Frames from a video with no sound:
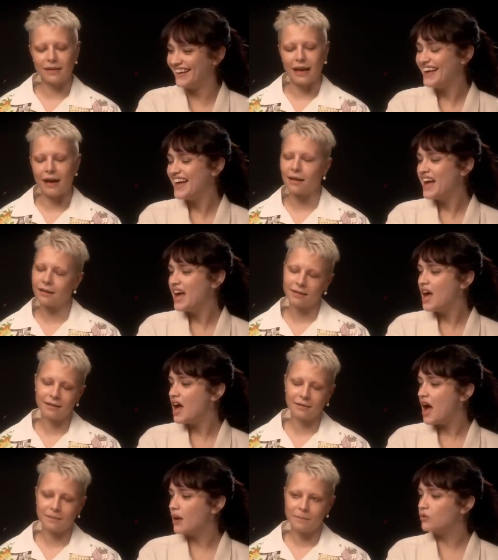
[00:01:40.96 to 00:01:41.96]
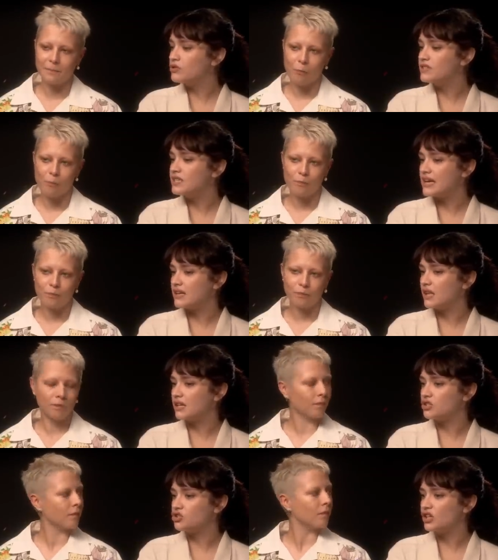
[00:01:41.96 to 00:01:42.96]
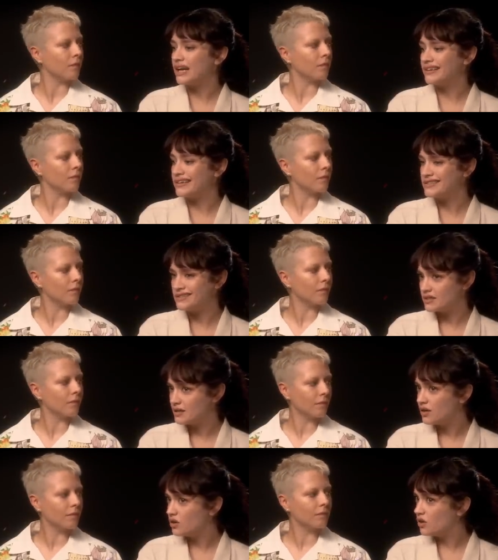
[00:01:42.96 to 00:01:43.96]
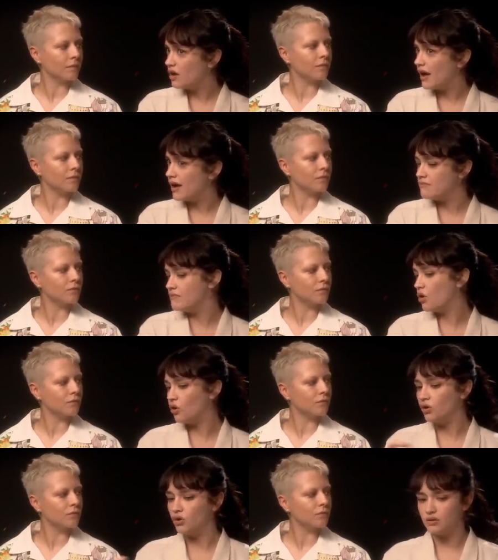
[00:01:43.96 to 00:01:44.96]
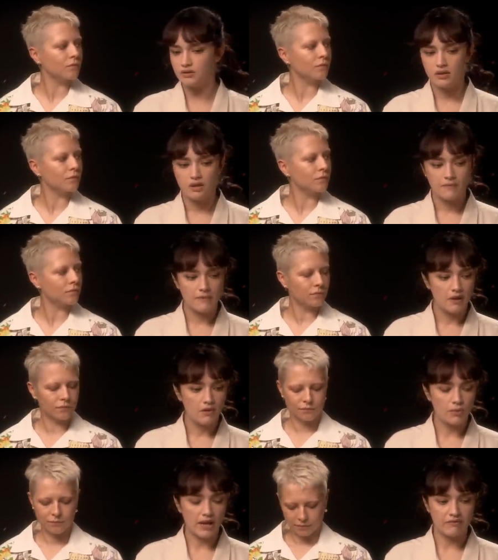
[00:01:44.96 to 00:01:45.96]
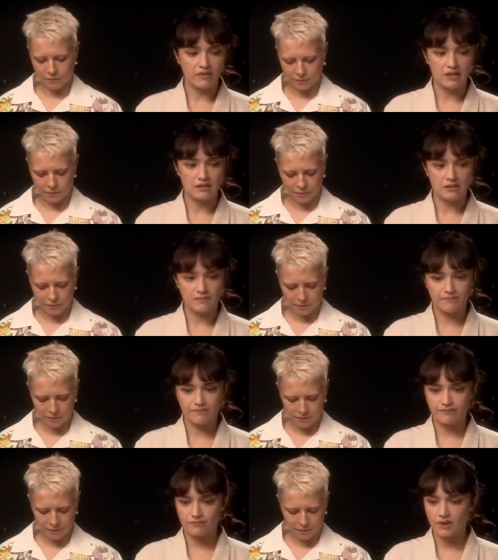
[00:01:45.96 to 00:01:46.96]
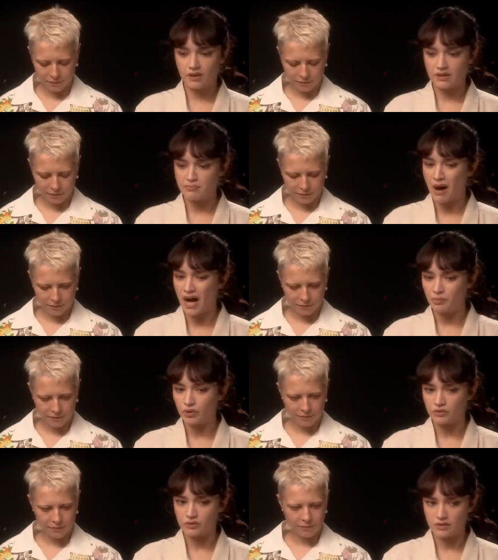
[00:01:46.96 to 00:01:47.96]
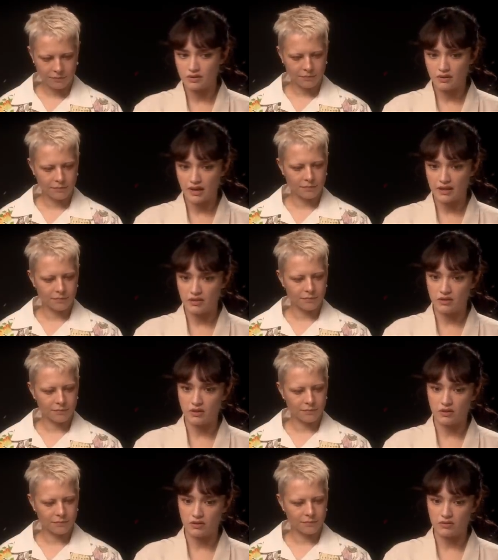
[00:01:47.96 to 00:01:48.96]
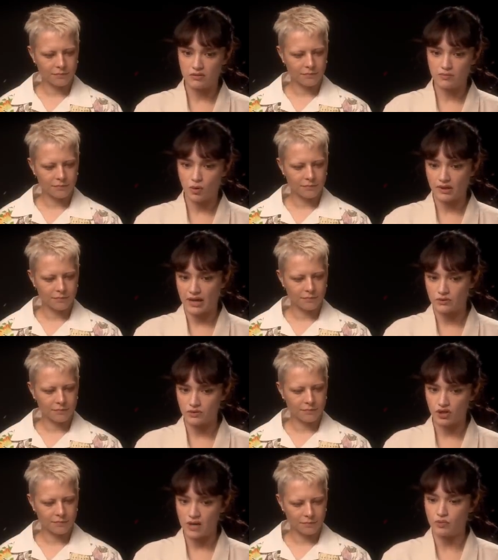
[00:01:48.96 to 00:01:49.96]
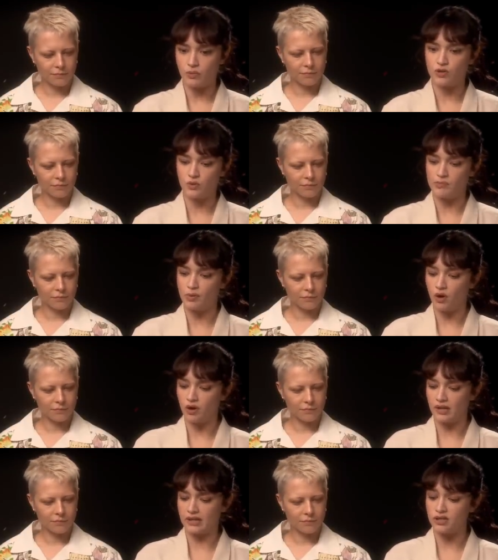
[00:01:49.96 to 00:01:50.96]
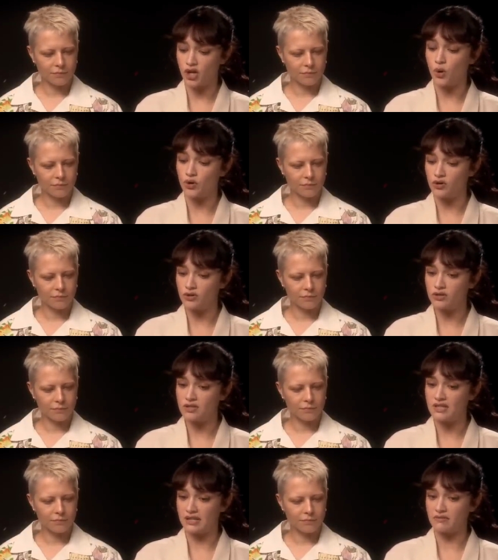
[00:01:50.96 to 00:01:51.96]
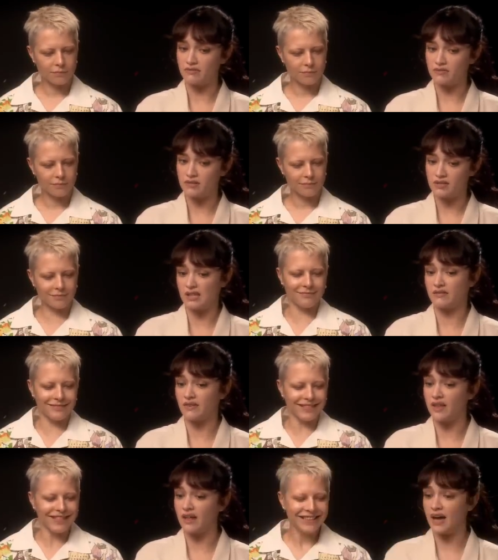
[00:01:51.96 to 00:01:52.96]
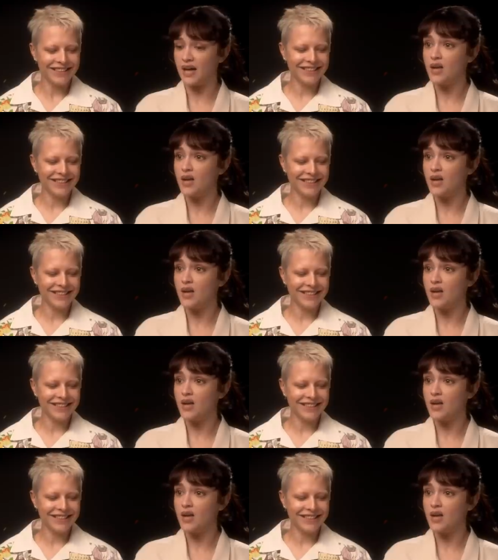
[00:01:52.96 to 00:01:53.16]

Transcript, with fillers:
Speaker 1: yeah. I would have taken like a chalice, um, or we have these these marbles in the small council chamber, which we put on like a donut to, signif- to signify that,